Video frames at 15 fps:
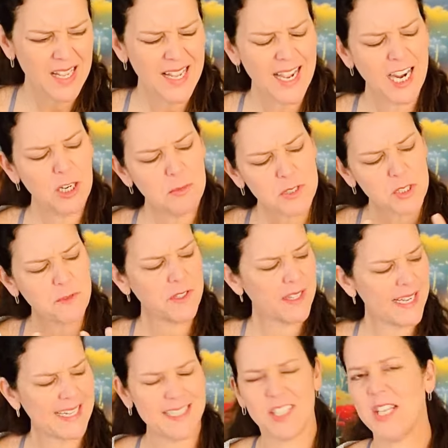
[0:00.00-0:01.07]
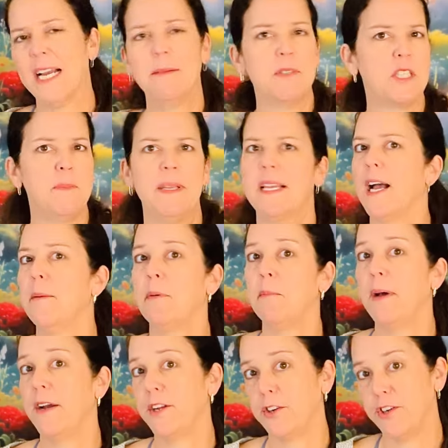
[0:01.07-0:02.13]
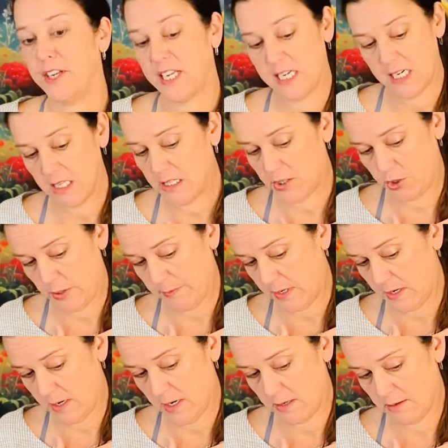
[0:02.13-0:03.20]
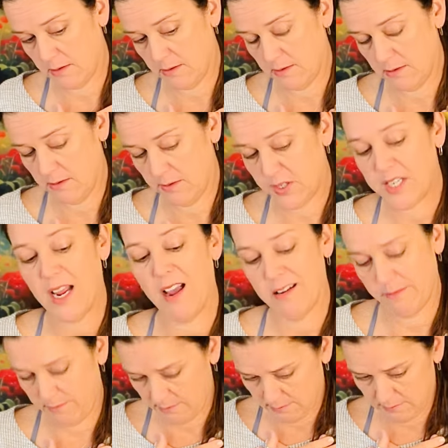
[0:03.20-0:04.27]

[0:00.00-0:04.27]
I almost feel like it's time to speak up about your needs, Gemini. It's time.